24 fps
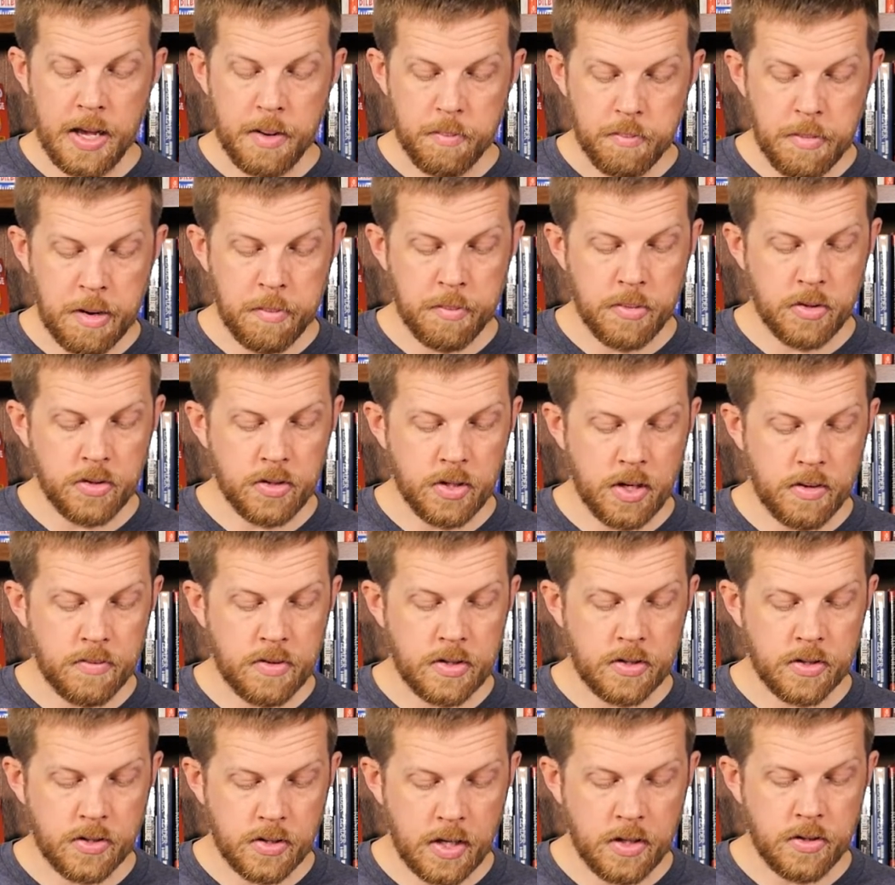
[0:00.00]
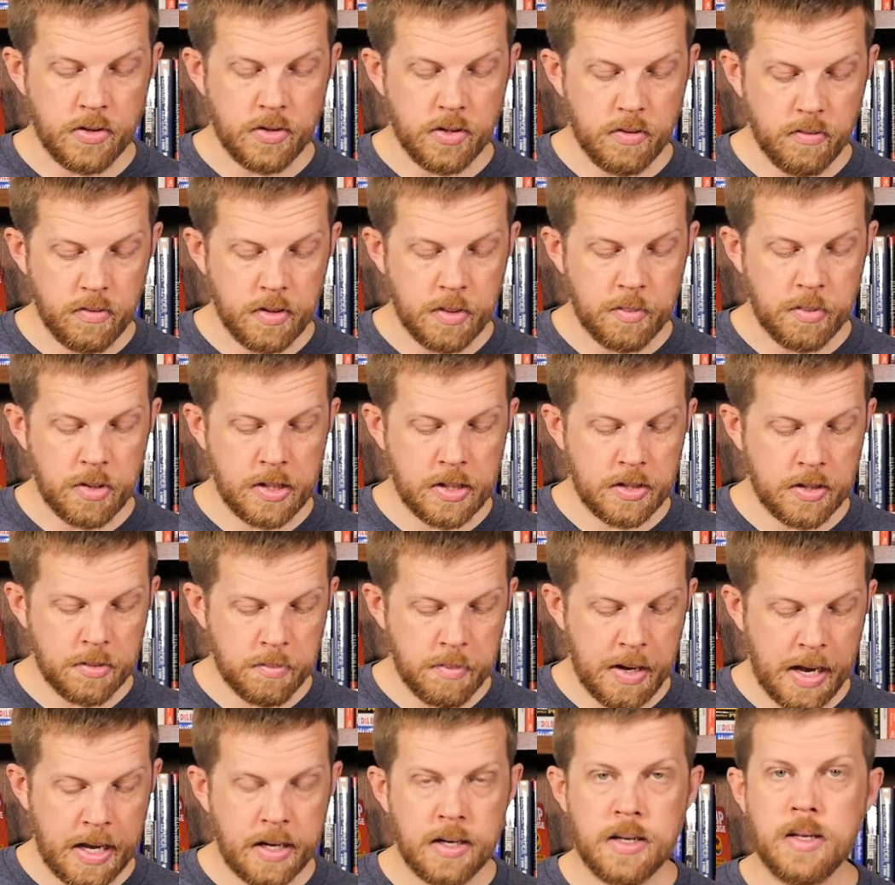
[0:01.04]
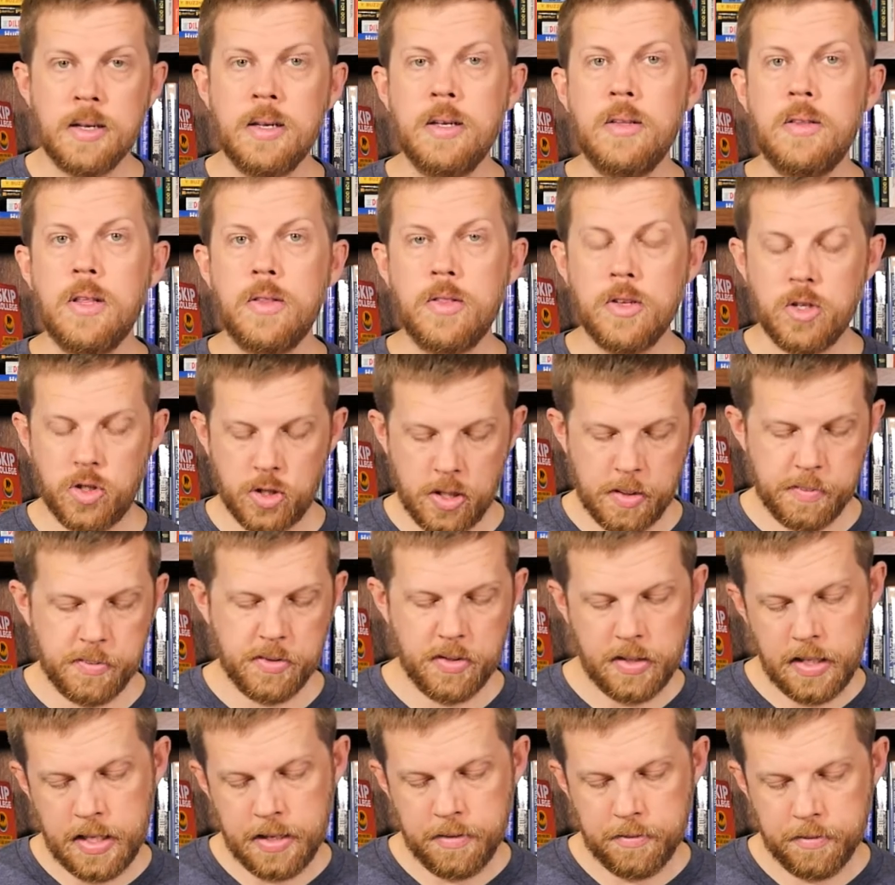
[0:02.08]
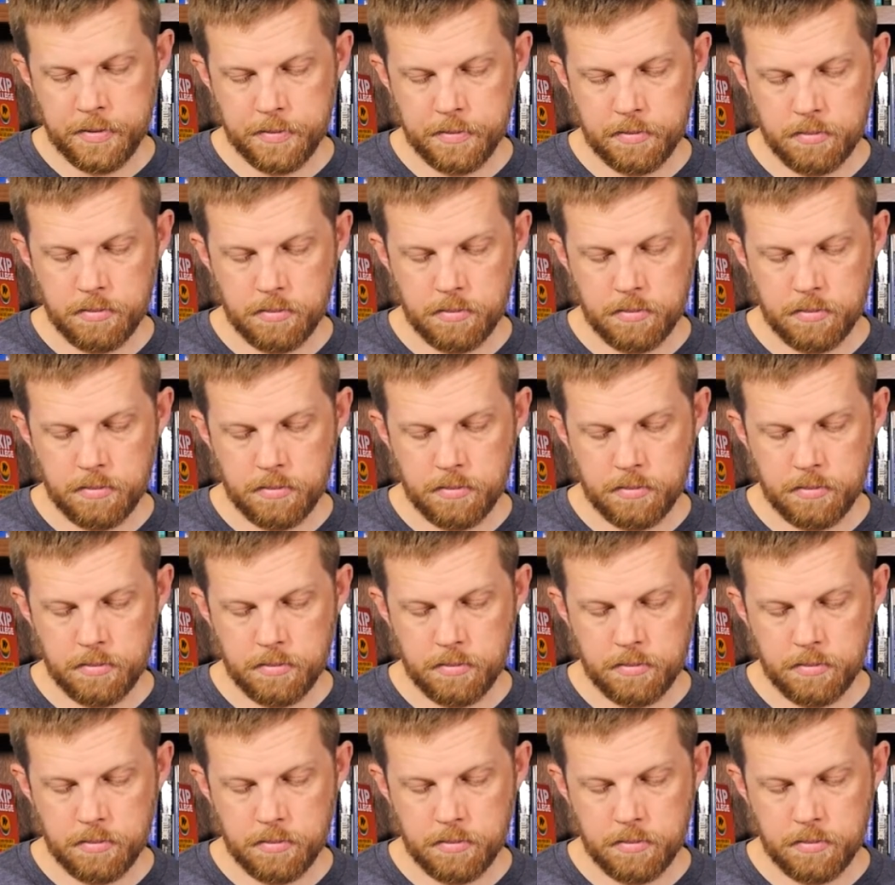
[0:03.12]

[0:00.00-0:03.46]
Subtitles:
Members of the Sons of Liberty demanded that the ships leave.